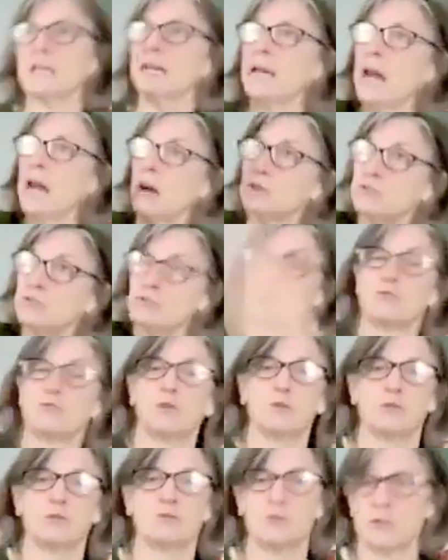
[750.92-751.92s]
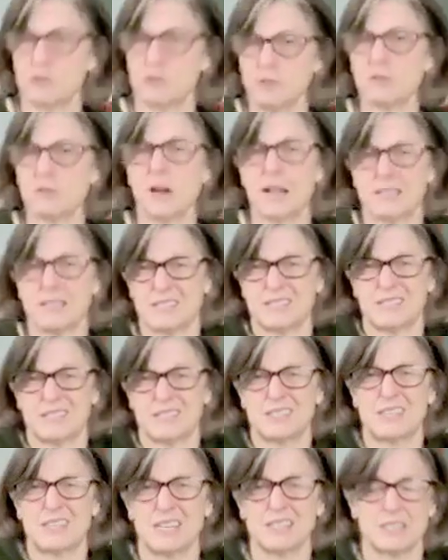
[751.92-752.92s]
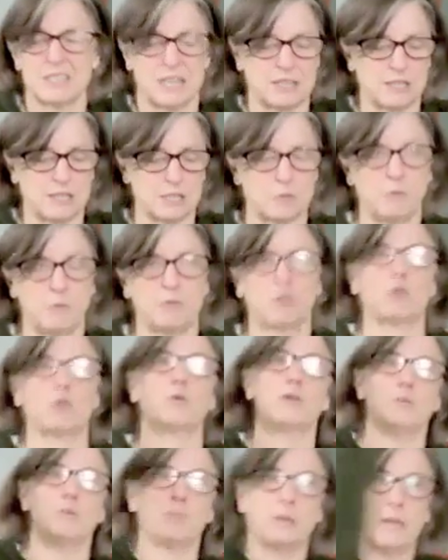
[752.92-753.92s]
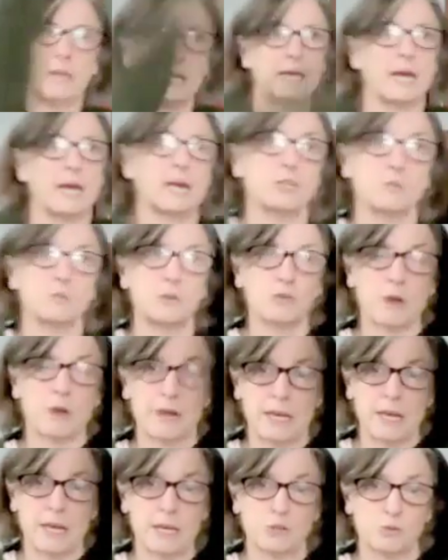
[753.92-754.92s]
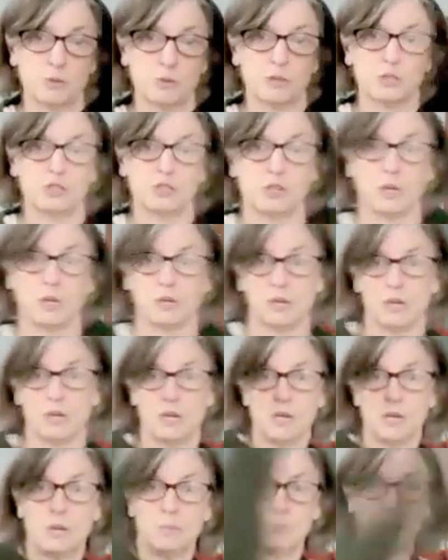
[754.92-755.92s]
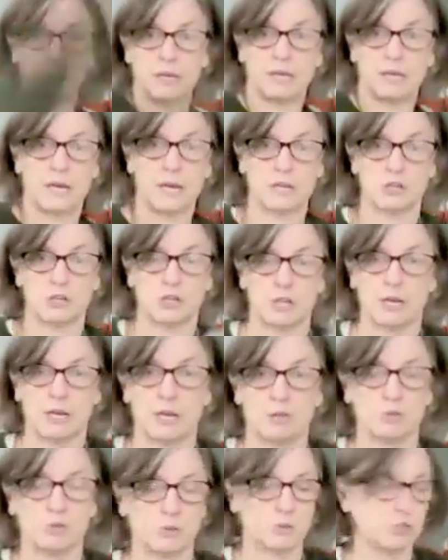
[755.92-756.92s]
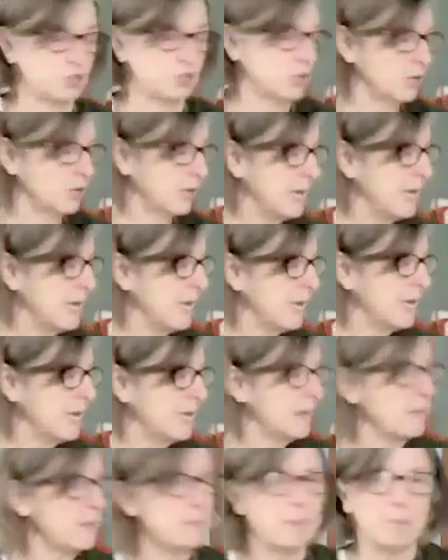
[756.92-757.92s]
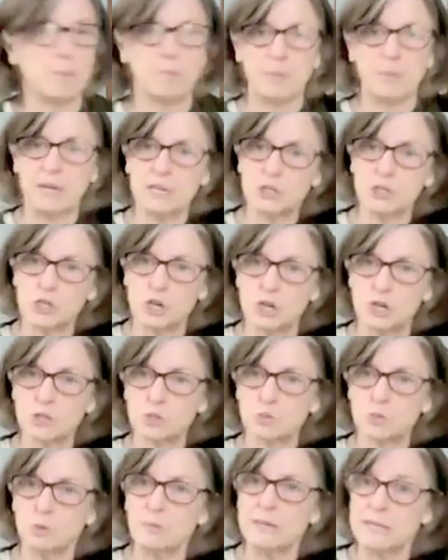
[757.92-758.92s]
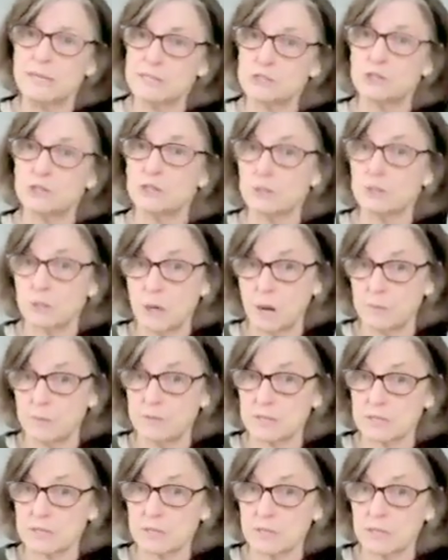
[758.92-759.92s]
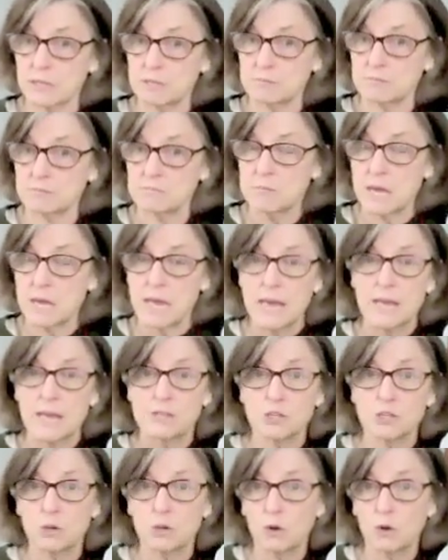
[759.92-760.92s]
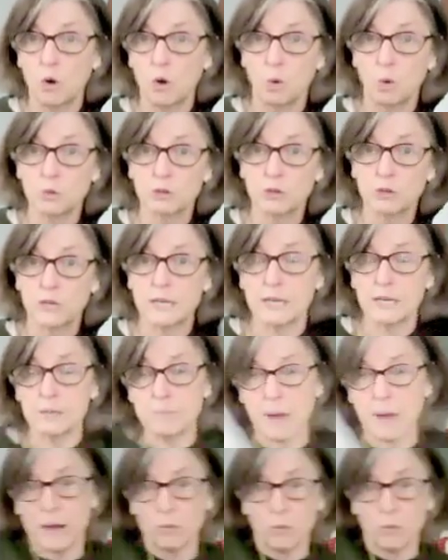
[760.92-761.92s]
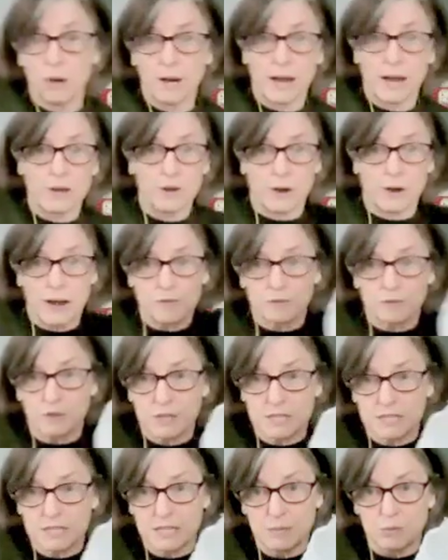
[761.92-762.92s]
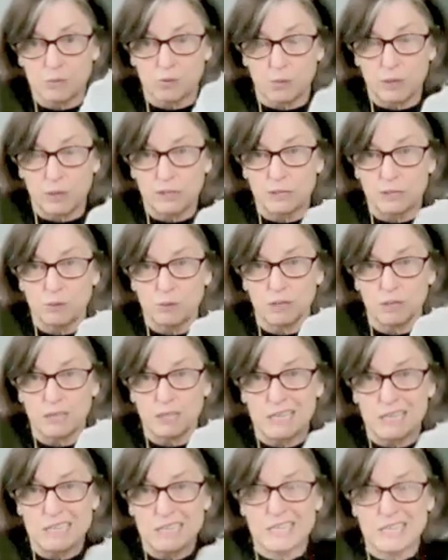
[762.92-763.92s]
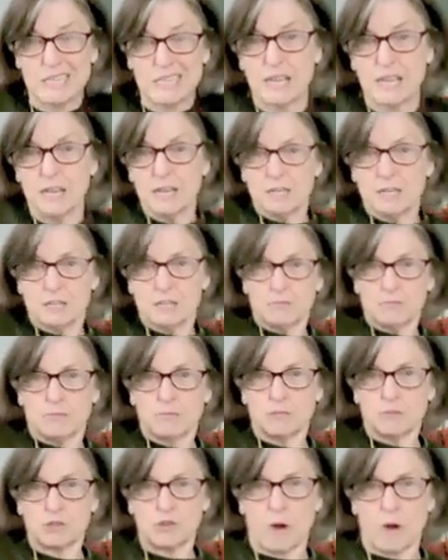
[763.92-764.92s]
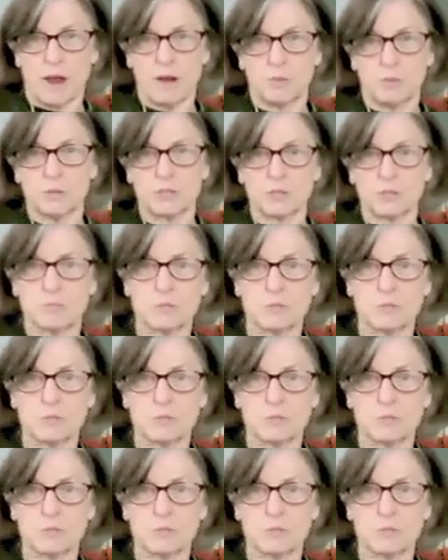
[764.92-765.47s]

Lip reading: it out and you throw it to each other. You've got things like this before where you play catch but try to catch with the jug, play catch and catch with the jug. The big jugs will be easier, obviously. So an older kid might want, you know, after this seems really, really easy, try it with some